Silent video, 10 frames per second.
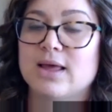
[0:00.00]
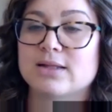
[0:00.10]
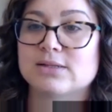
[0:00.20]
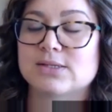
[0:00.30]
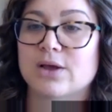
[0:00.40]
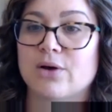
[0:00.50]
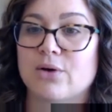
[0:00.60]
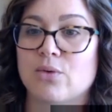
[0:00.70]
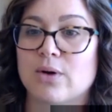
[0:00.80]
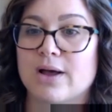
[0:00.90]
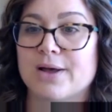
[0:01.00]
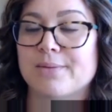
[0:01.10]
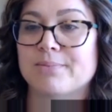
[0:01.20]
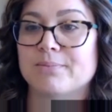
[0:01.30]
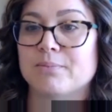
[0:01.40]
And so
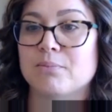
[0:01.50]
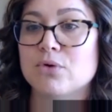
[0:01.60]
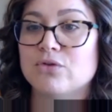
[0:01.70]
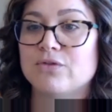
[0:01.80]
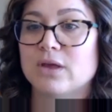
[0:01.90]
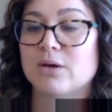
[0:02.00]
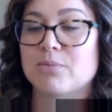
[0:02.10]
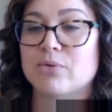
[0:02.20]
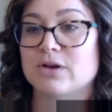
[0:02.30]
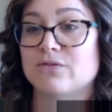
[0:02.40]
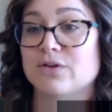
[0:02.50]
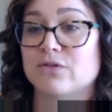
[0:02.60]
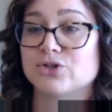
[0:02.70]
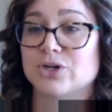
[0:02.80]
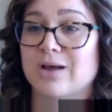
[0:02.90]
moving a point of
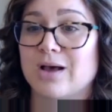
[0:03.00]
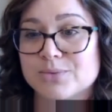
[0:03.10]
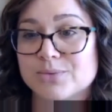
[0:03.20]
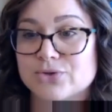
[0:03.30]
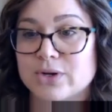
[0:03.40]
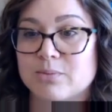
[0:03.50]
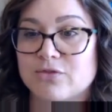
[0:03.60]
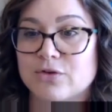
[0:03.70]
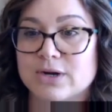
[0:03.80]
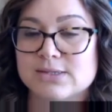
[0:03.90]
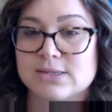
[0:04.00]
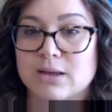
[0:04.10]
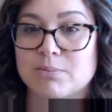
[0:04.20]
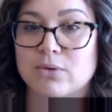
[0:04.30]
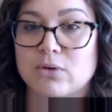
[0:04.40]
diversion upstream, for
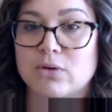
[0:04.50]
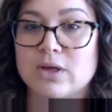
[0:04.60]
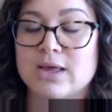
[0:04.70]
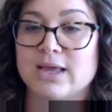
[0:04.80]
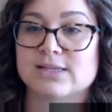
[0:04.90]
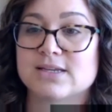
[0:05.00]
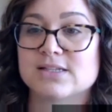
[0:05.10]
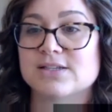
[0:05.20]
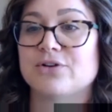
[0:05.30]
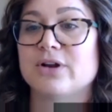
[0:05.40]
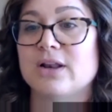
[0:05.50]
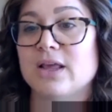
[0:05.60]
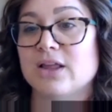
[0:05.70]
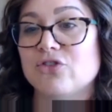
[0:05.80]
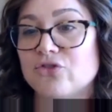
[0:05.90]
example, is considered an
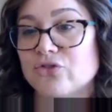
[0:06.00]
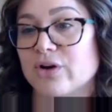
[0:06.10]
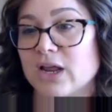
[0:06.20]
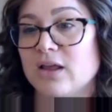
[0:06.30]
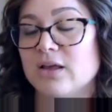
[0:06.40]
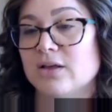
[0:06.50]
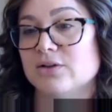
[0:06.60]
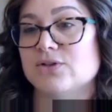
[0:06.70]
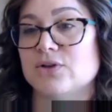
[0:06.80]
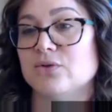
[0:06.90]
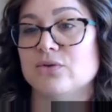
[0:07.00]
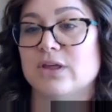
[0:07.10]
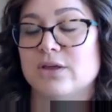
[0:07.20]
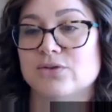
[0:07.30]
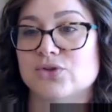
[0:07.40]
injury to
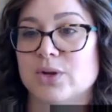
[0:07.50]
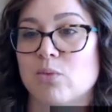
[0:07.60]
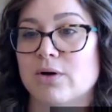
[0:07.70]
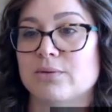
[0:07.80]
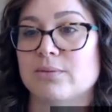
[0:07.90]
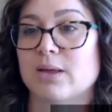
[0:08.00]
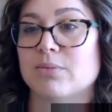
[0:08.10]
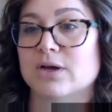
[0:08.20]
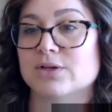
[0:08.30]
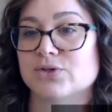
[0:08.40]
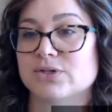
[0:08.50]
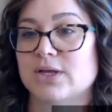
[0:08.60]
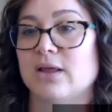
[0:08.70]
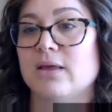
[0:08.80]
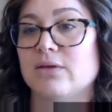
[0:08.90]
the in-stream water right, because you're
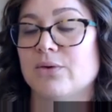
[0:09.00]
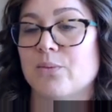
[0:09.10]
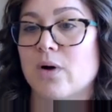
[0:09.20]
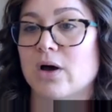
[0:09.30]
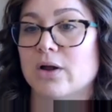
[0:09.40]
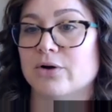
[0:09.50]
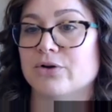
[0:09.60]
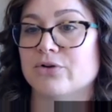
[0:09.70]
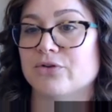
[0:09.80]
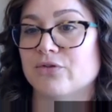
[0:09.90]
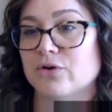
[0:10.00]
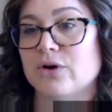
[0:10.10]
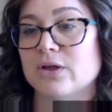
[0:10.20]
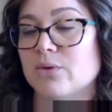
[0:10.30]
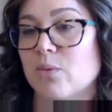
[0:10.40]
taking the water, you're
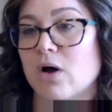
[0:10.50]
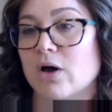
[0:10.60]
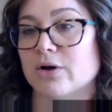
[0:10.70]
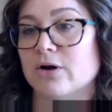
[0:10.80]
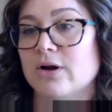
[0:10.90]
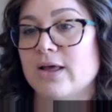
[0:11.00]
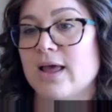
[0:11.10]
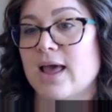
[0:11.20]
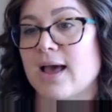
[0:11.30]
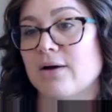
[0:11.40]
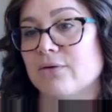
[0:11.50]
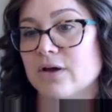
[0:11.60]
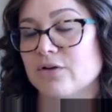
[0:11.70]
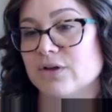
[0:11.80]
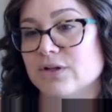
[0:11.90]
diverting the water out
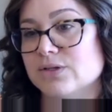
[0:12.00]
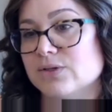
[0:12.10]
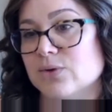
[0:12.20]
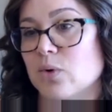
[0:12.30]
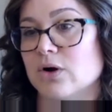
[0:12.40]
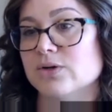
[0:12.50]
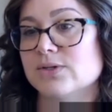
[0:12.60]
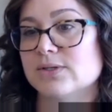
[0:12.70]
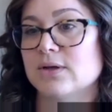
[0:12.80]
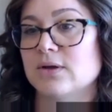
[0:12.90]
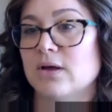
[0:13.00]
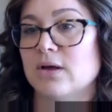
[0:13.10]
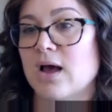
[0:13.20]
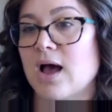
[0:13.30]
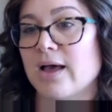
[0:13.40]
of its source,
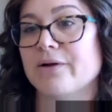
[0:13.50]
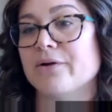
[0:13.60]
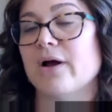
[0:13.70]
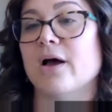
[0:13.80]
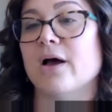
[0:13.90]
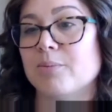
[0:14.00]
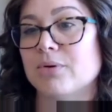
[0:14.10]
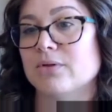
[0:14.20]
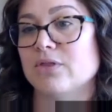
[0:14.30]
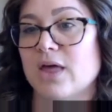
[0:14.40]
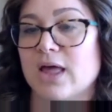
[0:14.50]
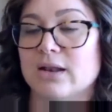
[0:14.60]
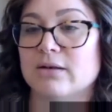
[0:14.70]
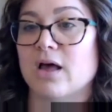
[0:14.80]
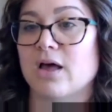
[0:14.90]
higher up
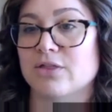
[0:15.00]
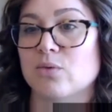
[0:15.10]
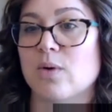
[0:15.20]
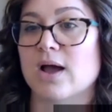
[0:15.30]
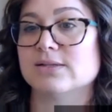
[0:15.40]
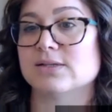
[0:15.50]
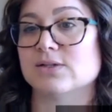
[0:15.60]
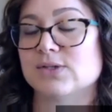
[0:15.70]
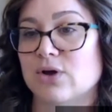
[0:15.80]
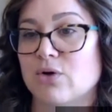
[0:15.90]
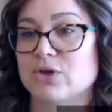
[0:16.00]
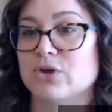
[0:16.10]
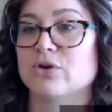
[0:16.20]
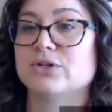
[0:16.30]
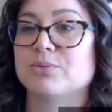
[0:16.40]
than otherwise. And so
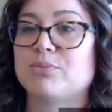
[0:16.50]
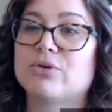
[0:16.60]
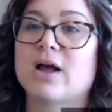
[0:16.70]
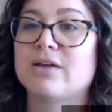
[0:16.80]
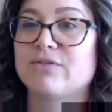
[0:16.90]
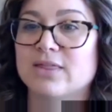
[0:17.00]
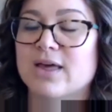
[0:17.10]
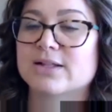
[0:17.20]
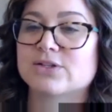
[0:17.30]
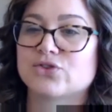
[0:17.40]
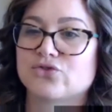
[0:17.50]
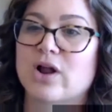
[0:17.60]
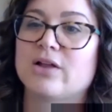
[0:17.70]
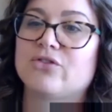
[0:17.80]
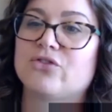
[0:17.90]
you're depriving that
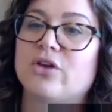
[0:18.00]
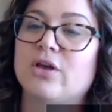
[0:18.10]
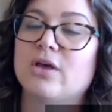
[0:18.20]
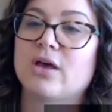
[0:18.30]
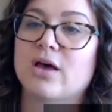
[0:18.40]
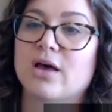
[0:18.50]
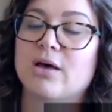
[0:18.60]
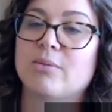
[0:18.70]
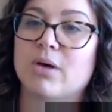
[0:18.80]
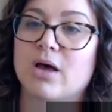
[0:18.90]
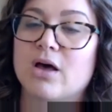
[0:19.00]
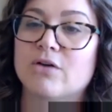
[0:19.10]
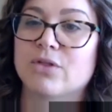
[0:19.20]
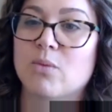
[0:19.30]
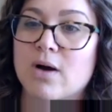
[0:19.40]
stretch
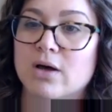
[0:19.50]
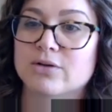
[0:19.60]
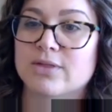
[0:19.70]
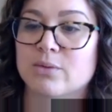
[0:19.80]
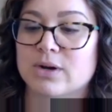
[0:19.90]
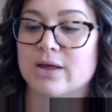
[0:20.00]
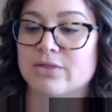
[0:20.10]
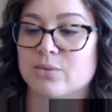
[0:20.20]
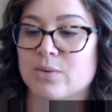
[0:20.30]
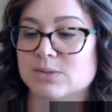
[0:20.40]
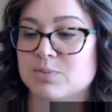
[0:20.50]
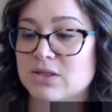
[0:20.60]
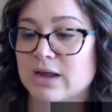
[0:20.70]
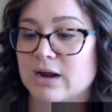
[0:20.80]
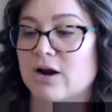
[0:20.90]
of the water that would otherwise be
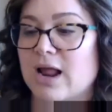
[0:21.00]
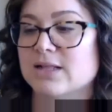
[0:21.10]
there.